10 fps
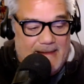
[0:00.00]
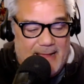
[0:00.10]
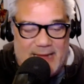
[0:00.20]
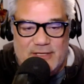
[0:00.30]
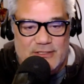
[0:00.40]

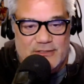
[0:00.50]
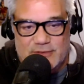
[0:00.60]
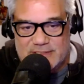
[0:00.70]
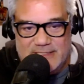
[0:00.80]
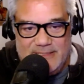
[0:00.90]
I couldn't go to
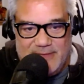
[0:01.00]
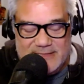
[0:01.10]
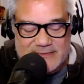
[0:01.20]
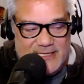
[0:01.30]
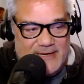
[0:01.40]
sleep
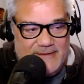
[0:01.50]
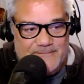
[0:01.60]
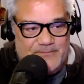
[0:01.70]
last night.